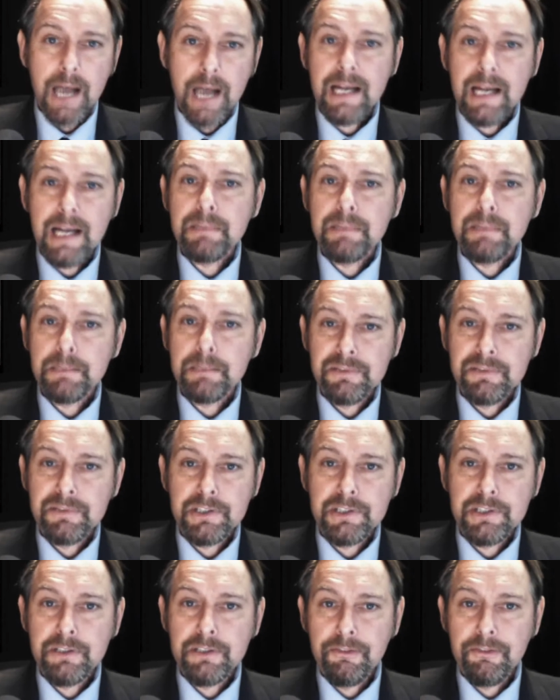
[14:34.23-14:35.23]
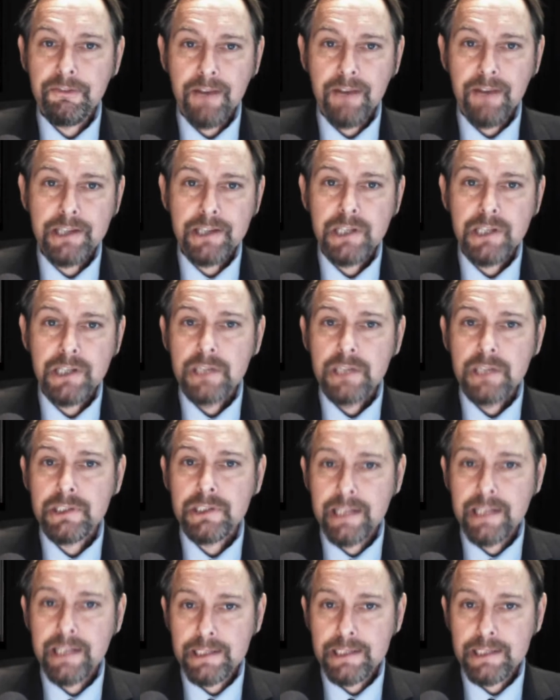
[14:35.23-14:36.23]
enabling provision of fish
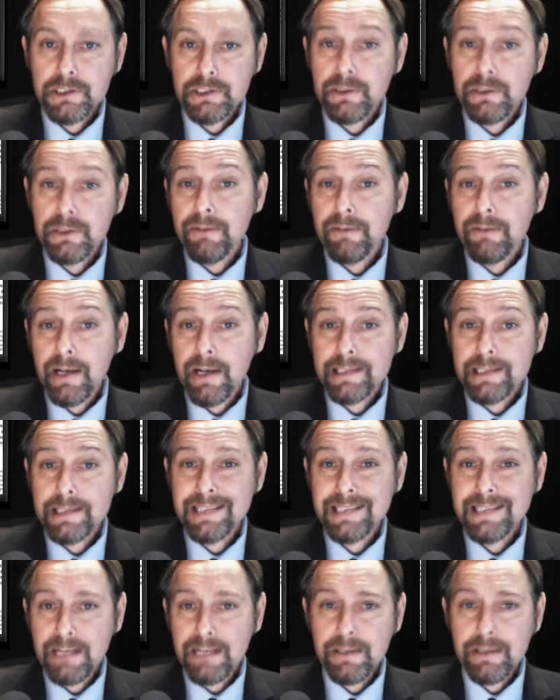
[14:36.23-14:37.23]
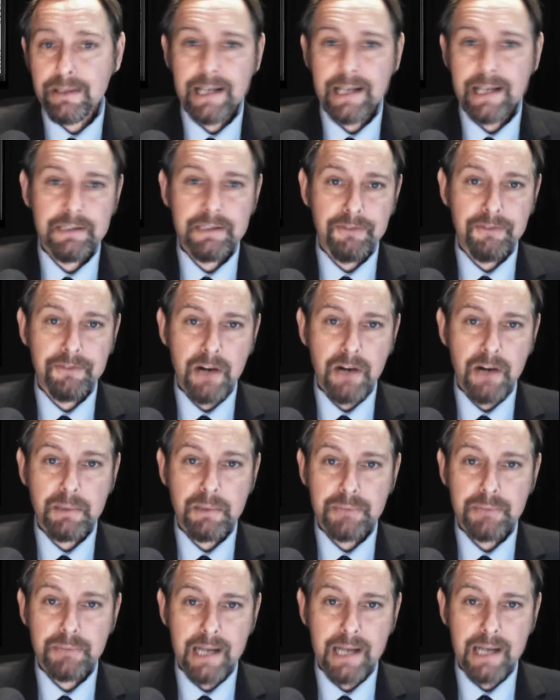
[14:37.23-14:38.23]
to the industry via segregated
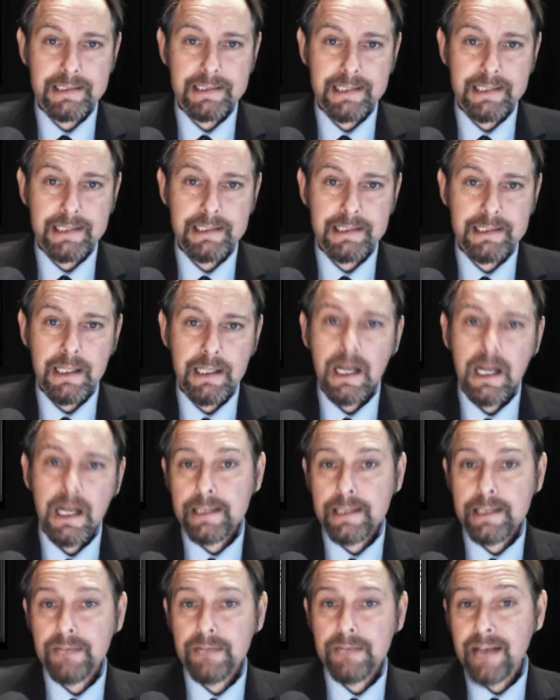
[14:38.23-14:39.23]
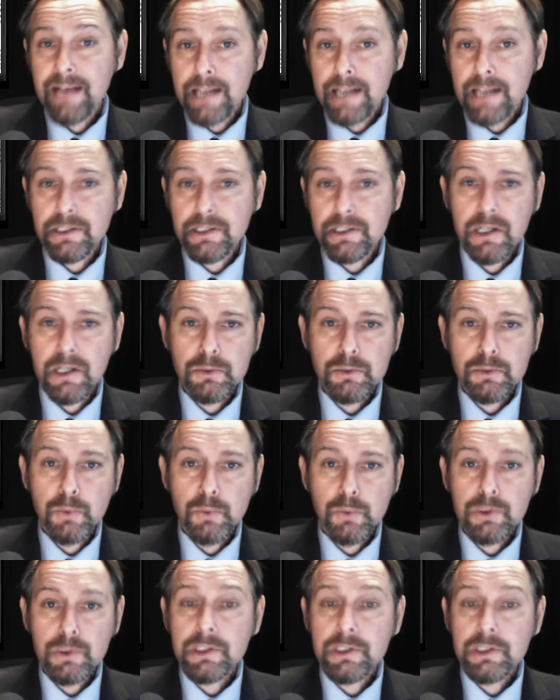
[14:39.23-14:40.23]
farming practices, and leaving
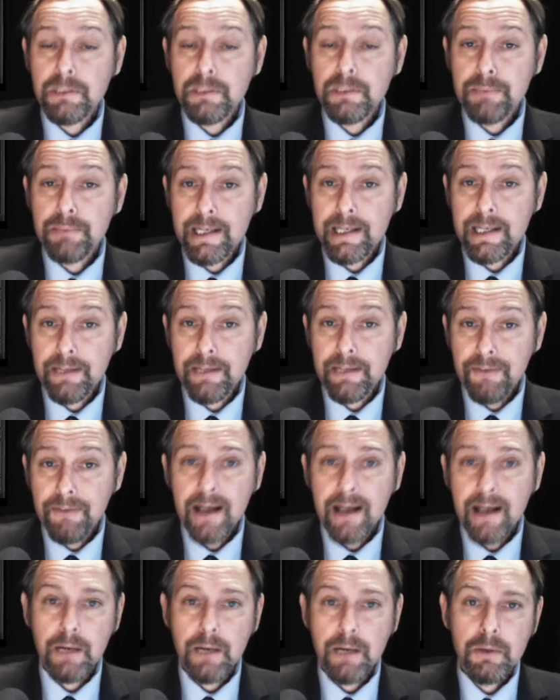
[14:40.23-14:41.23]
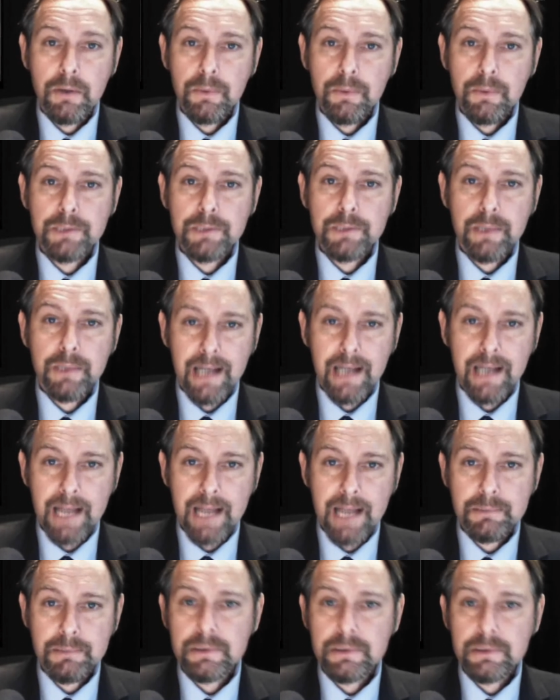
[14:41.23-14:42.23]
external waters completely fallow, which would
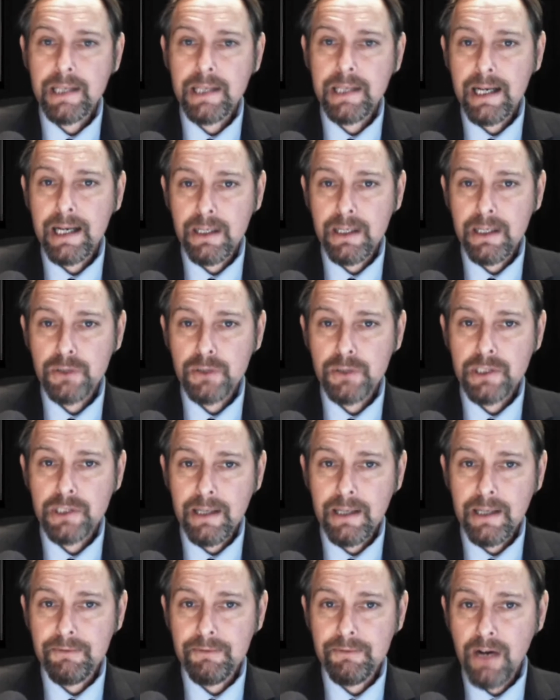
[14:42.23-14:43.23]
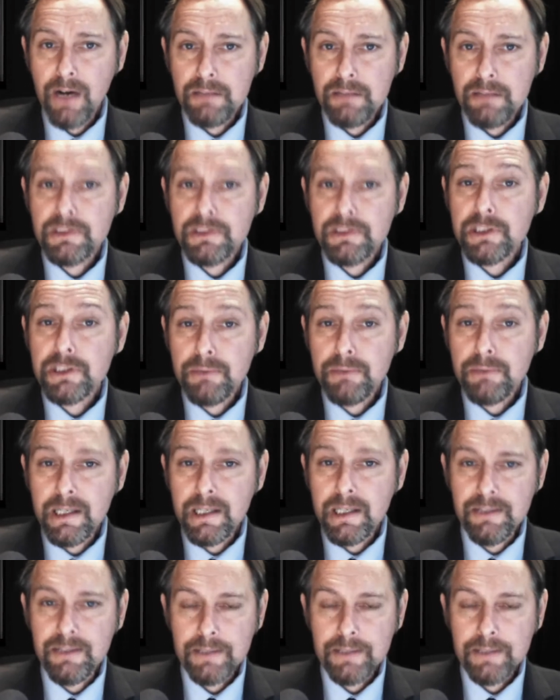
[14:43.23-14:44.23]
enable the ecological environments to
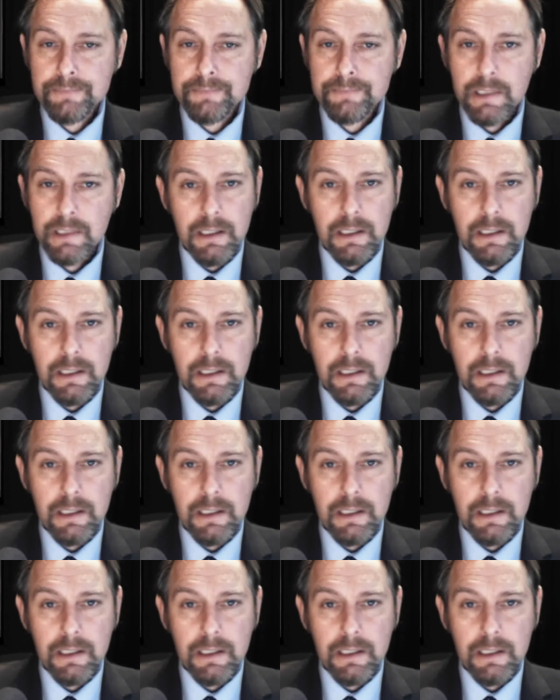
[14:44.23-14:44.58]
recover.